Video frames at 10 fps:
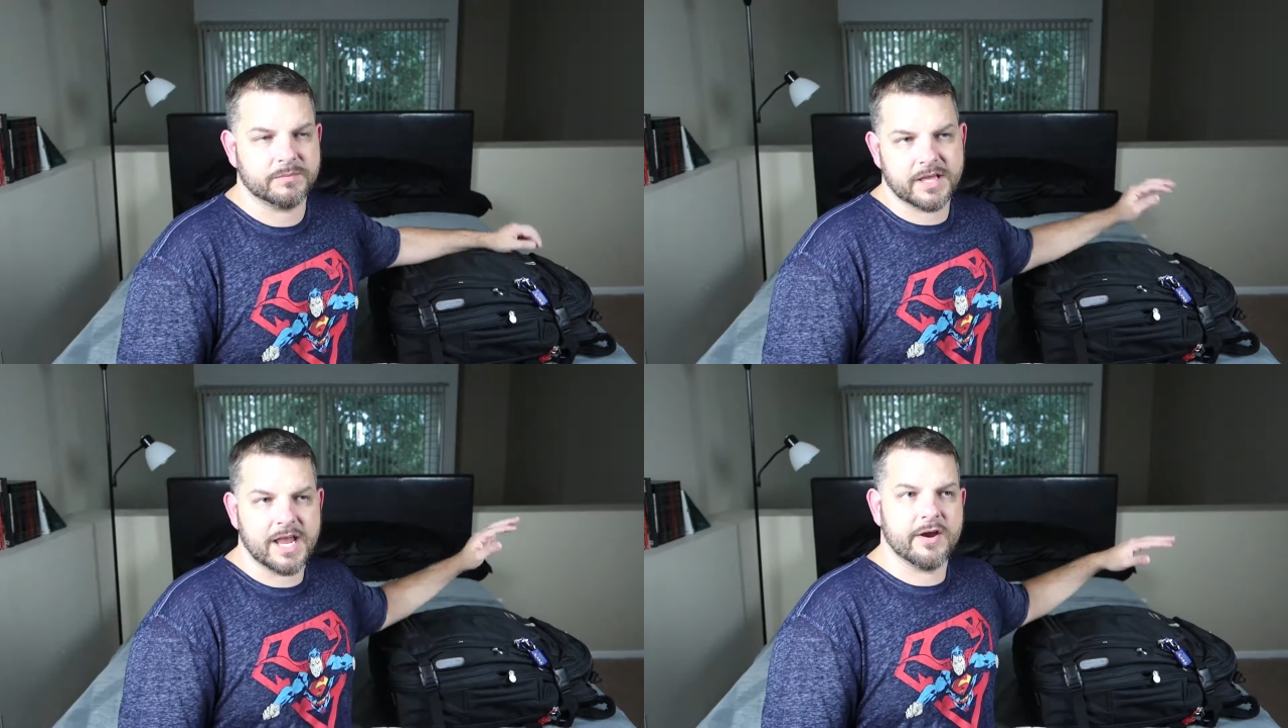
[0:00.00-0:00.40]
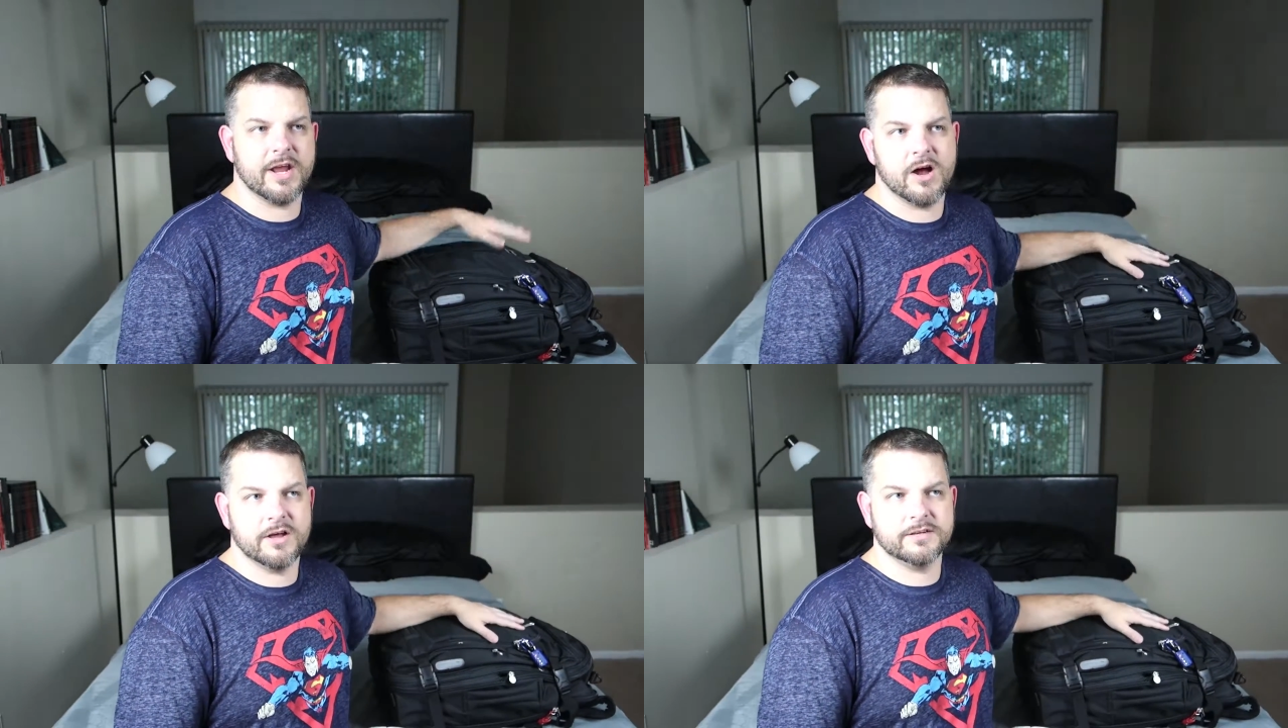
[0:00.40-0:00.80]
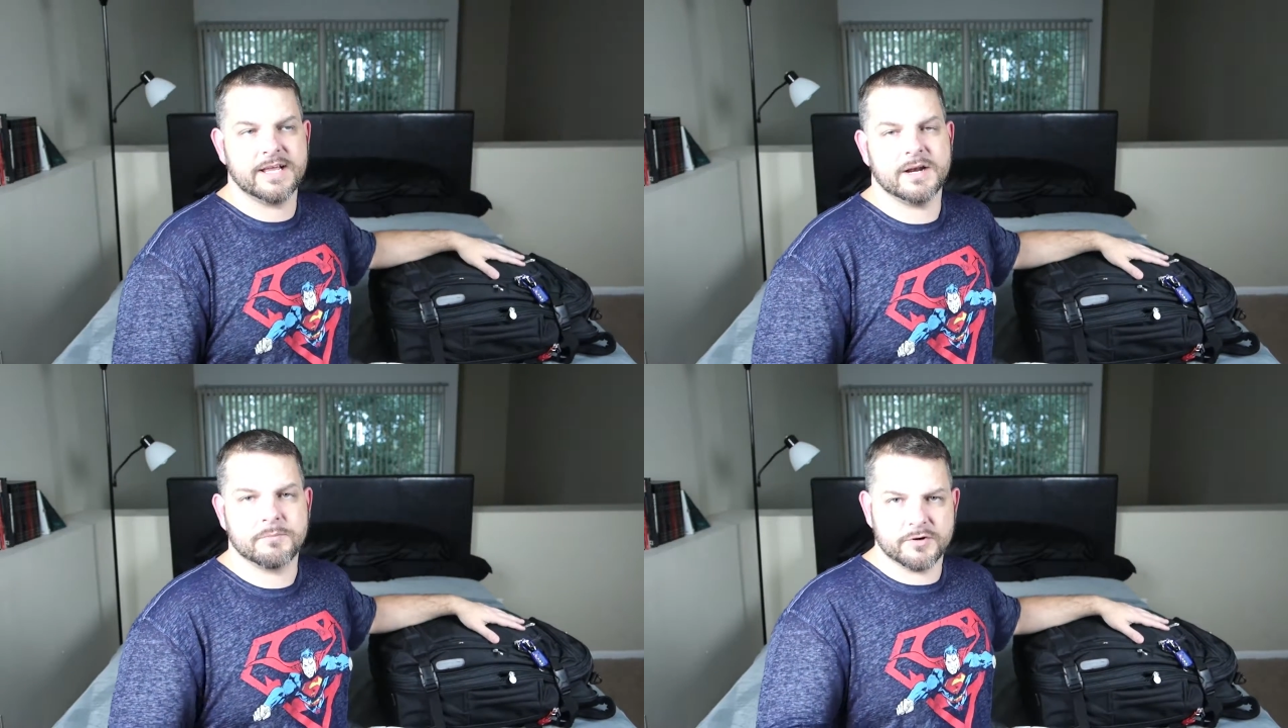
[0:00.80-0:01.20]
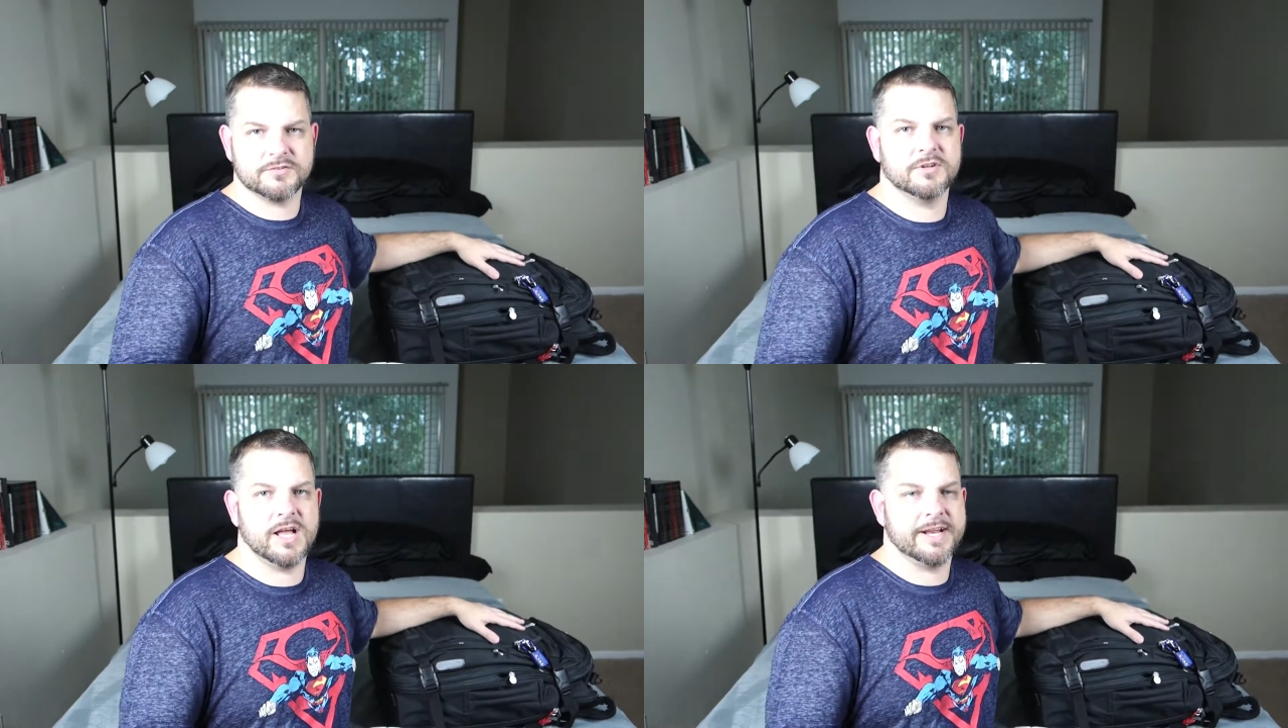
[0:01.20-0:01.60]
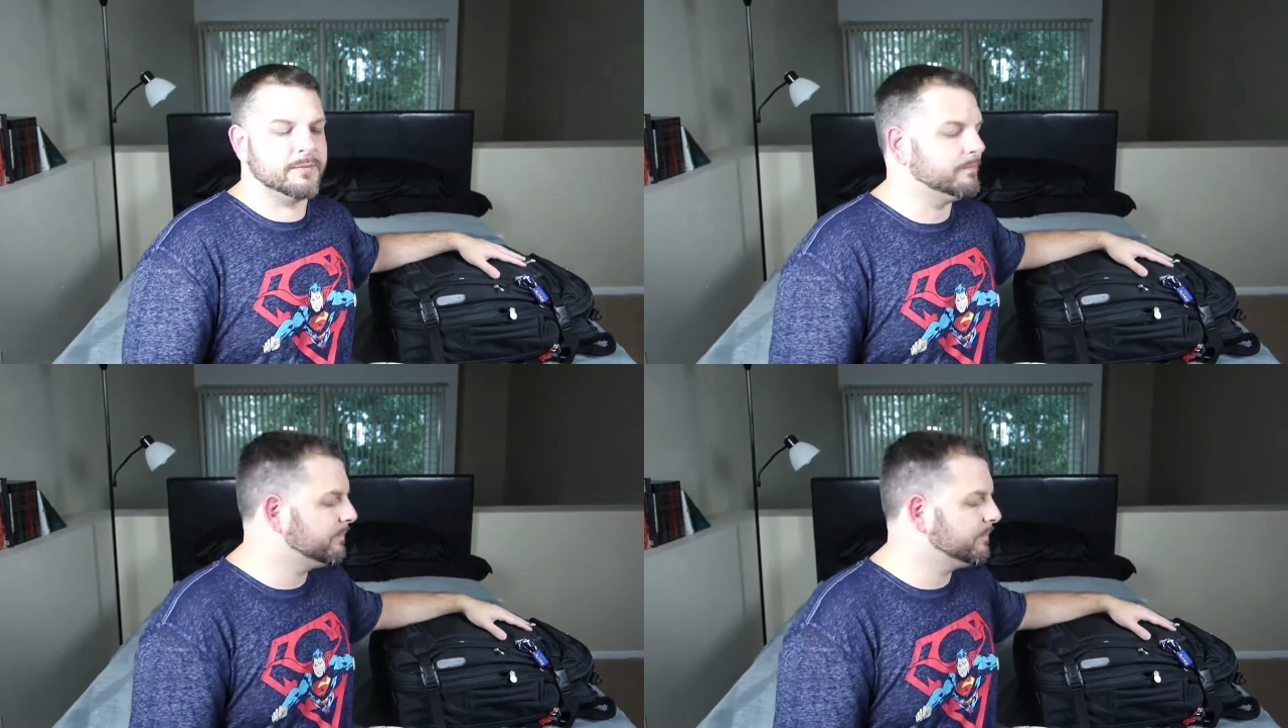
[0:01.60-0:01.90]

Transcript: a carry-on and a personal item.